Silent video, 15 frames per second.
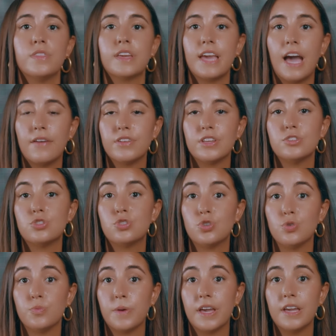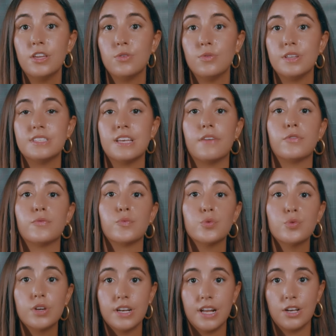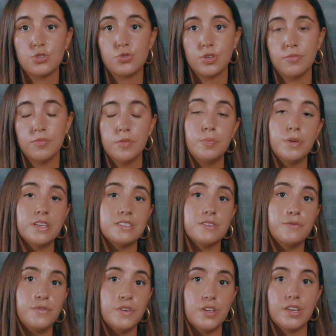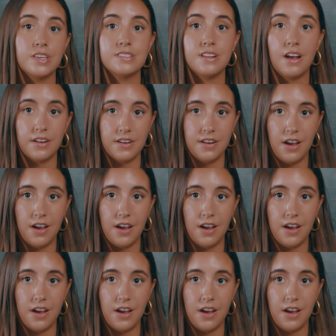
When the cavity is too big, you need to have a root canal treatment because a filling is not